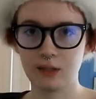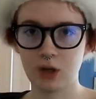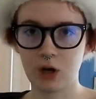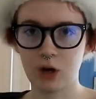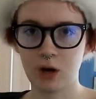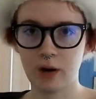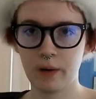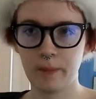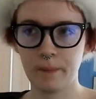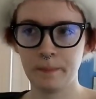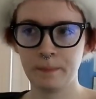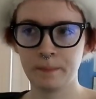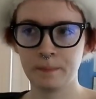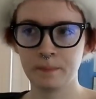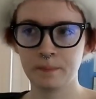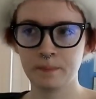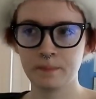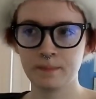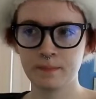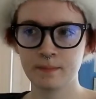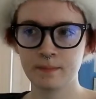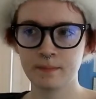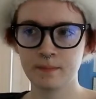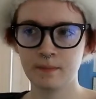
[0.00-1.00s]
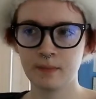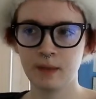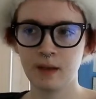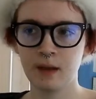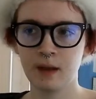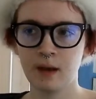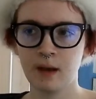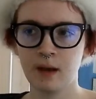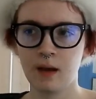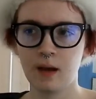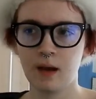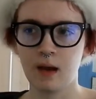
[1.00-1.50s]
year.
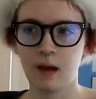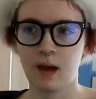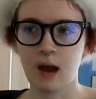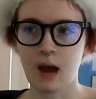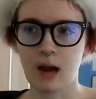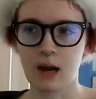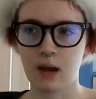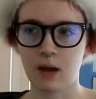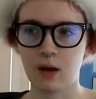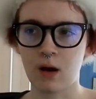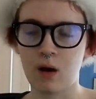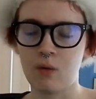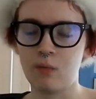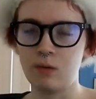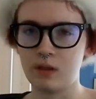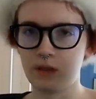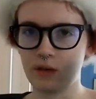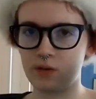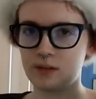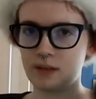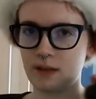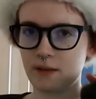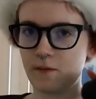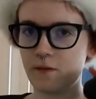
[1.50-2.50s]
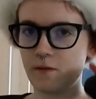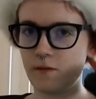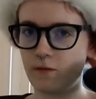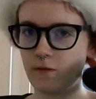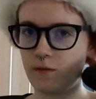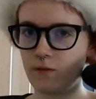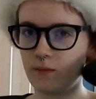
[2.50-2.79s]
And I got one of those, like,